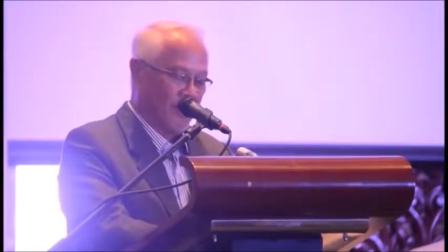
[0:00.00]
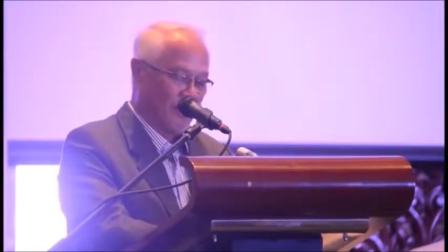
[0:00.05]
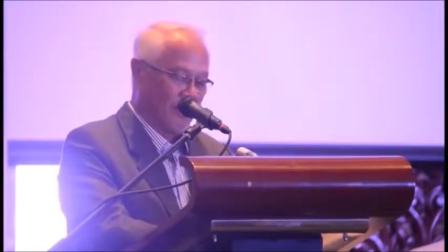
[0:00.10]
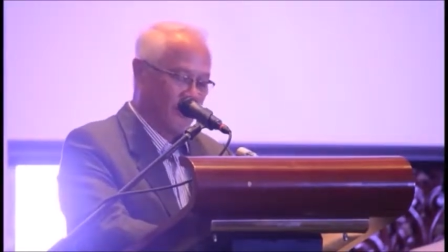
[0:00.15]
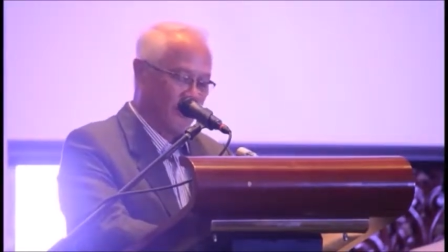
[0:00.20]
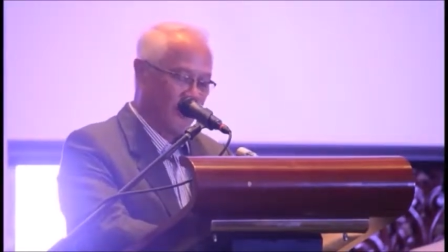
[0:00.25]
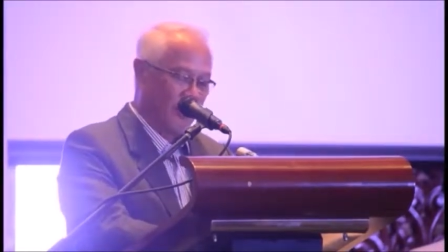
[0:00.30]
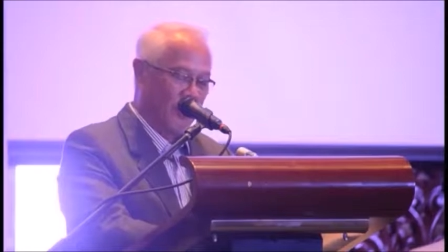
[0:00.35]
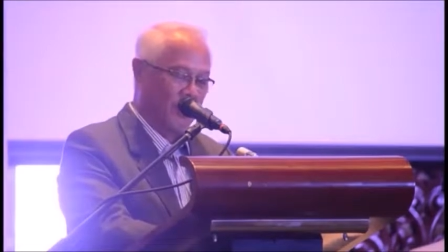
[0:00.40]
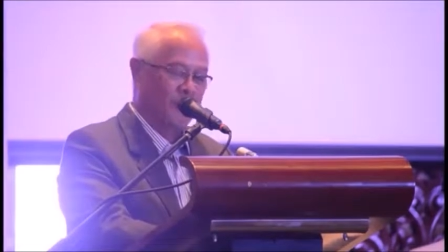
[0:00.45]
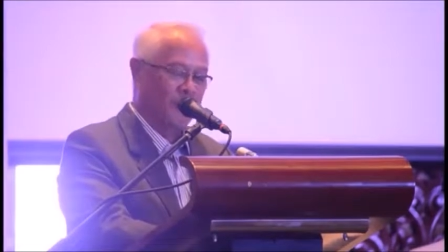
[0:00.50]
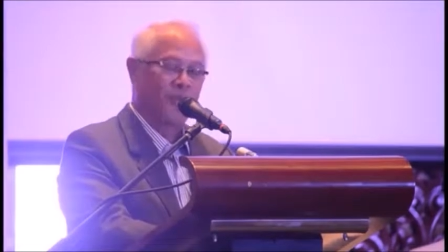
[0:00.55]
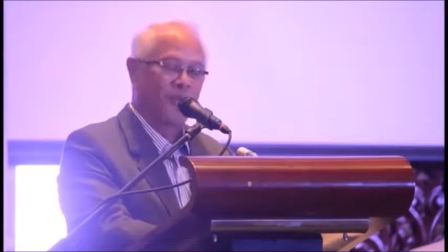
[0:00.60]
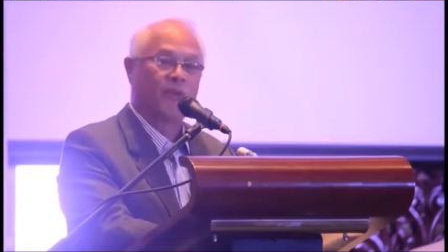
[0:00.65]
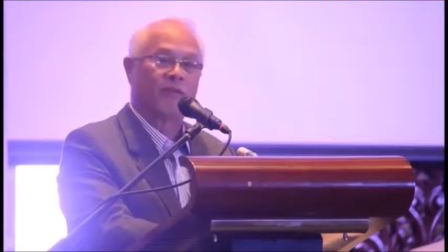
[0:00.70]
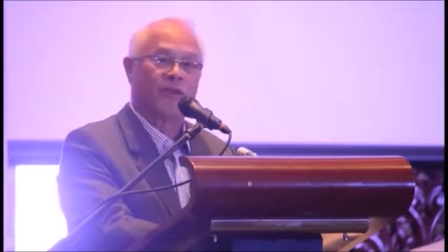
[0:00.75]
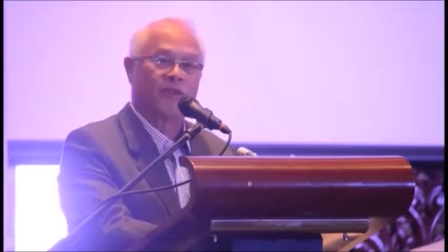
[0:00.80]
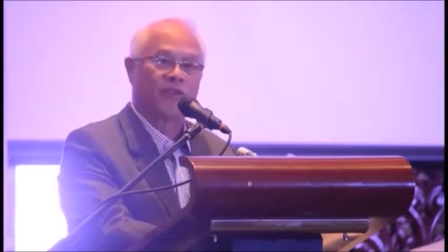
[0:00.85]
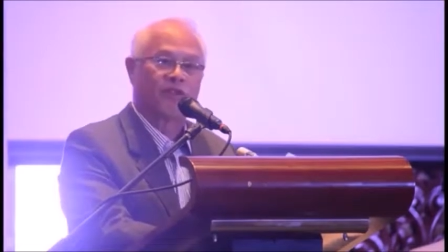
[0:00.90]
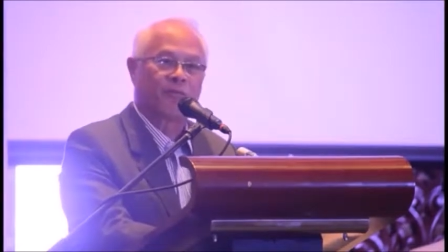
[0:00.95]

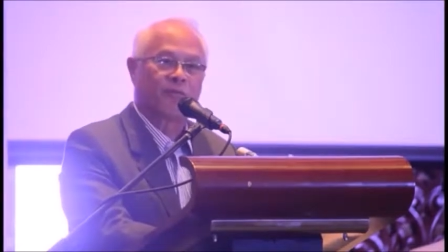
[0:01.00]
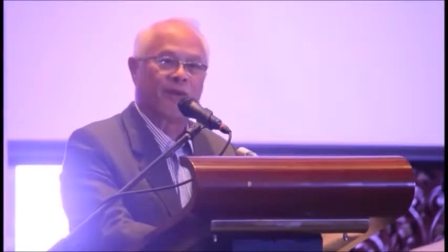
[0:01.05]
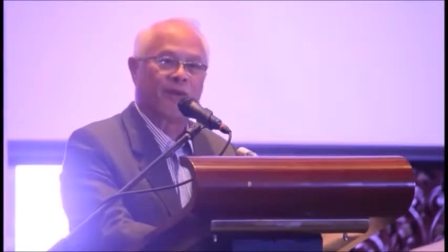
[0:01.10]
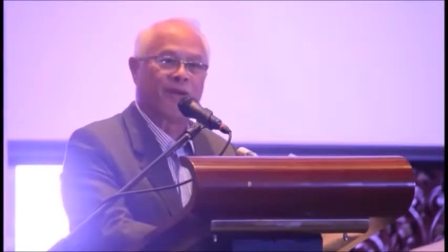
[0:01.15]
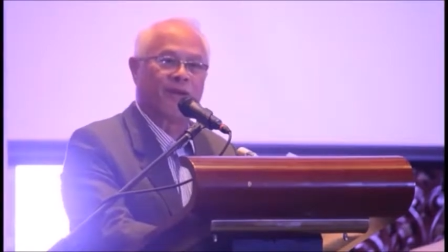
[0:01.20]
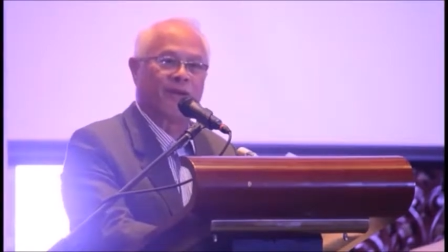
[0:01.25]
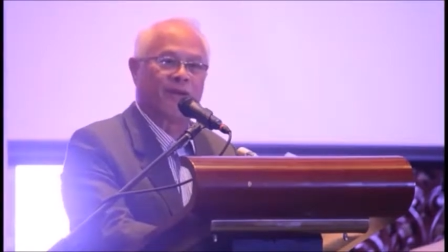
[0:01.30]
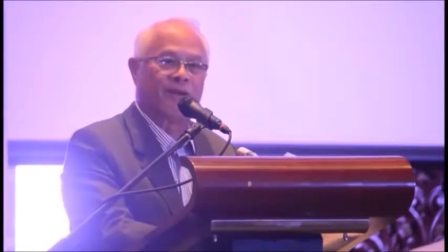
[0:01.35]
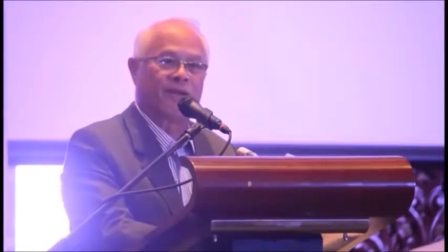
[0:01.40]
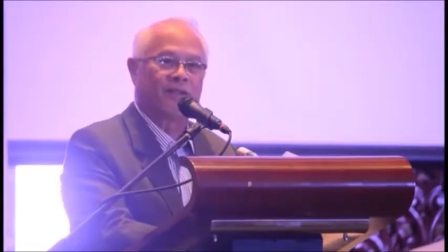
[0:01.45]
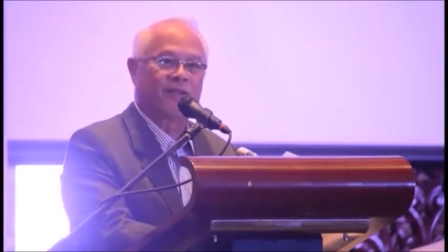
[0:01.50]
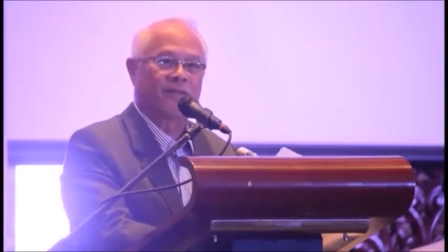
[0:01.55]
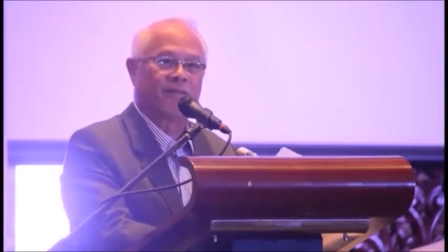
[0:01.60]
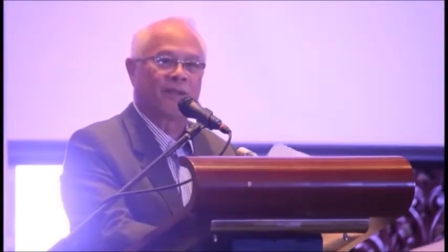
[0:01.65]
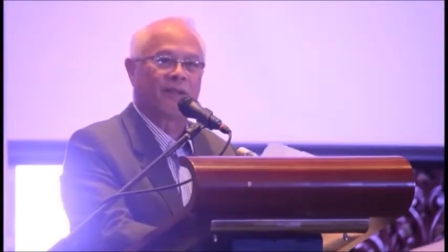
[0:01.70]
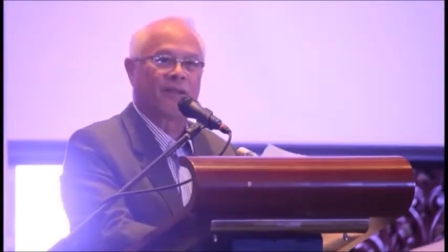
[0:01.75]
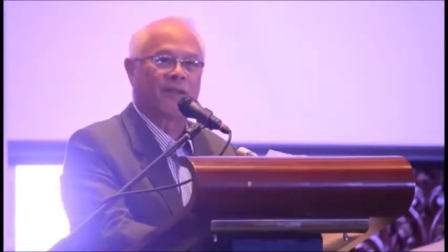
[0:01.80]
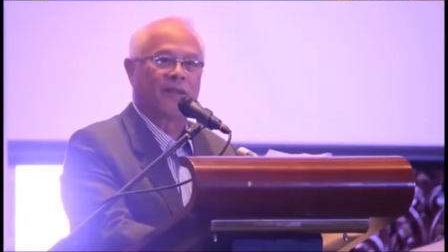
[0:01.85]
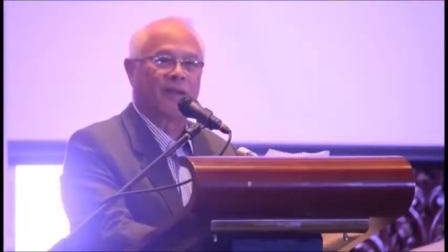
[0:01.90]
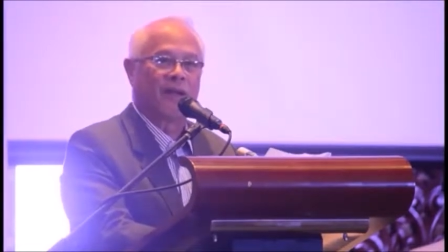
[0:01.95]
introduction of our speakers,
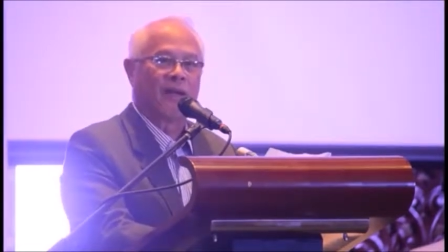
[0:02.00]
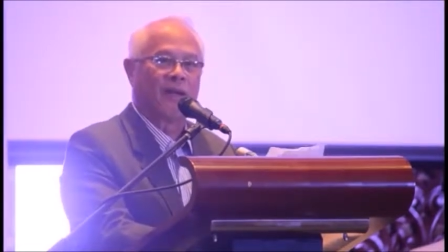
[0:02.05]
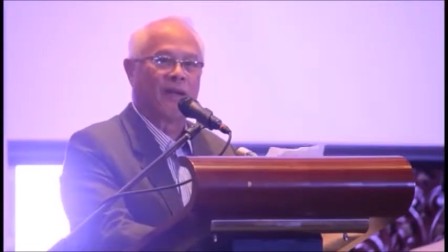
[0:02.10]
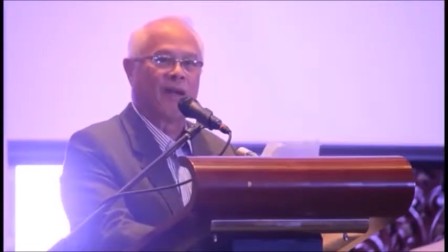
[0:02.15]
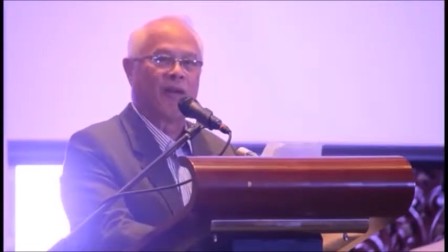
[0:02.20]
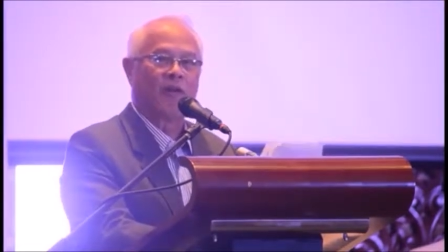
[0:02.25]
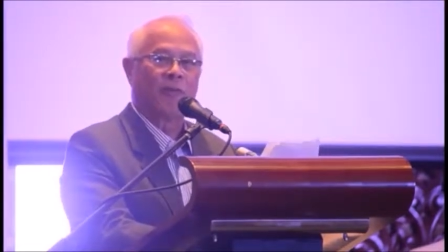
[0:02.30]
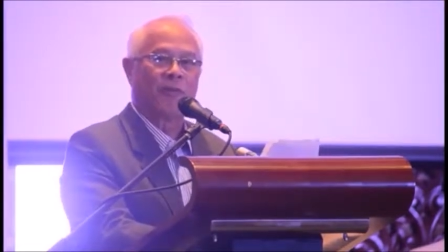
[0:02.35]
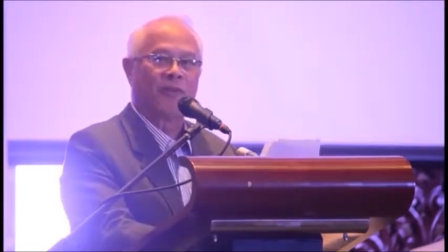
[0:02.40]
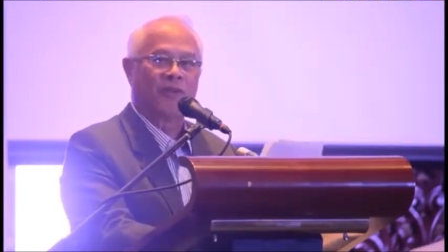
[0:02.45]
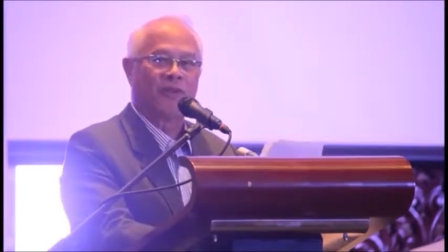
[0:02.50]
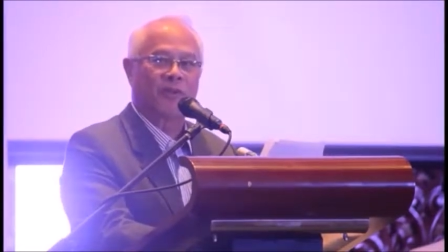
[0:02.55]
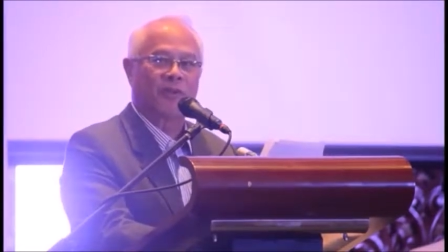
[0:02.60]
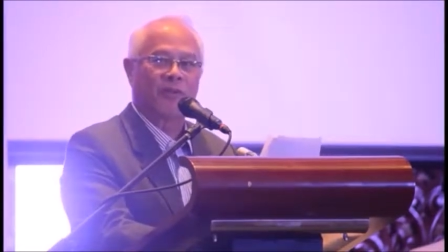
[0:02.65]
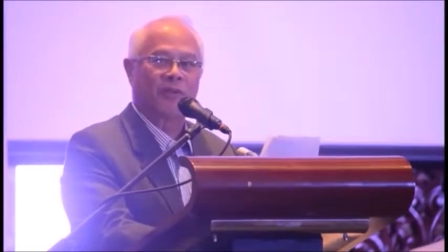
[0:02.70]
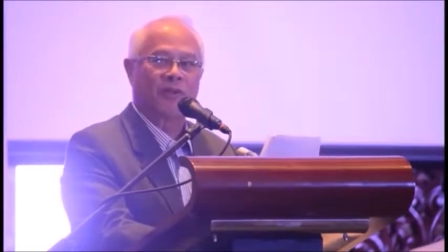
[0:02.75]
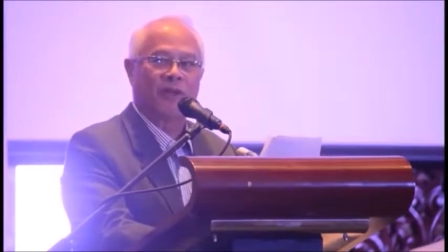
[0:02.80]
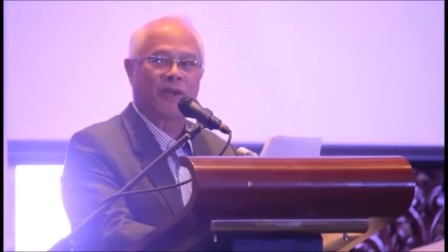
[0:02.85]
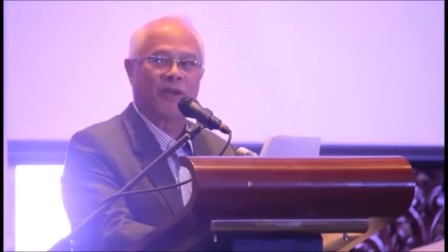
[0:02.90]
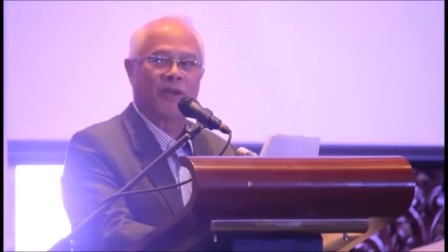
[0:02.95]
but allow me
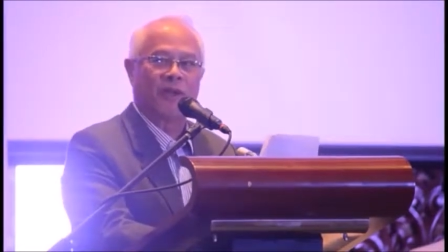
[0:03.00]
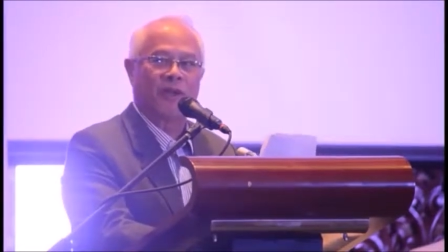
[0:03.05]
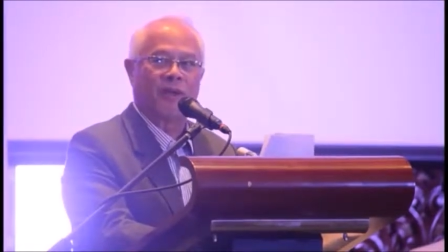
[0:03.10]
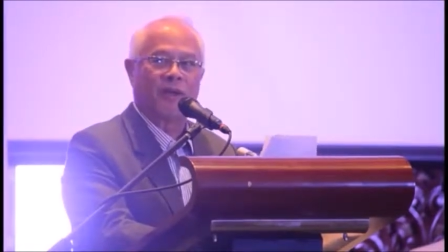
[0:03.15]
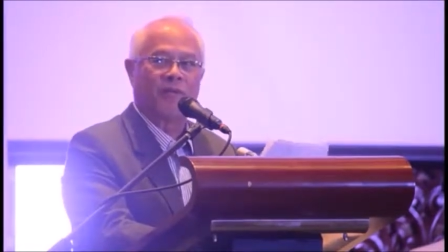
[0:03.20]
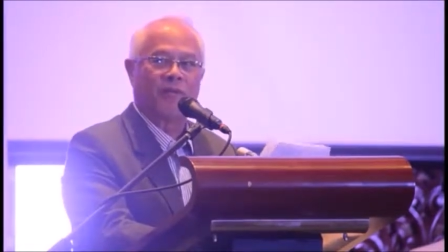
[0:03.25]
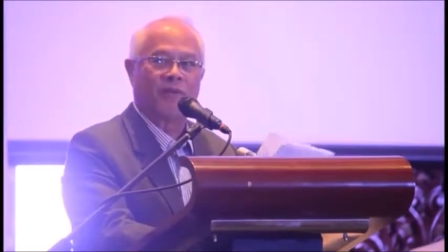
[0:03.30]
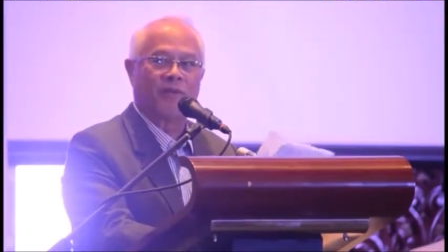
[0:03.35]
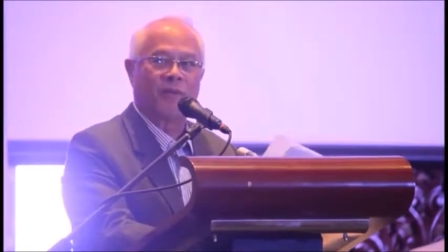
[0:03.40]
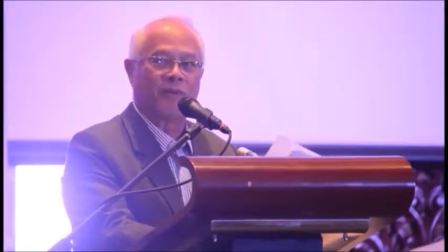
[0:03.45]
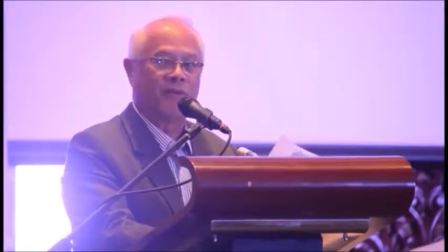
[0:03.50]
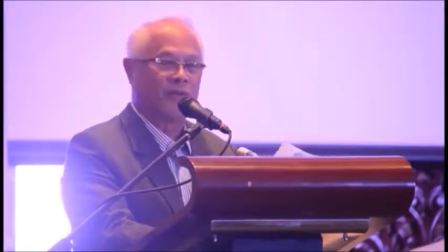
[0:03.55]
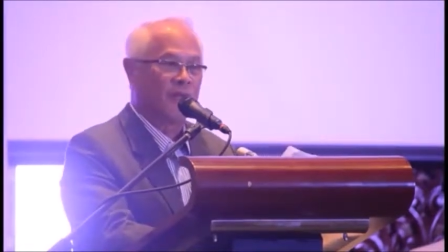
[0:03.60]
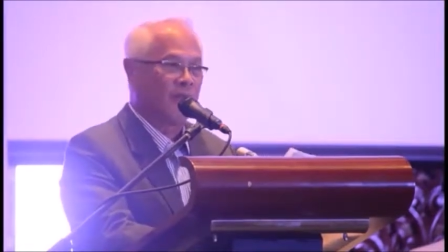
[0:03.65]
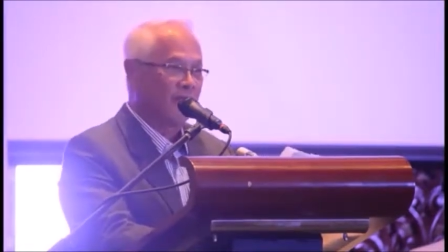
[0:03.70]
to say a few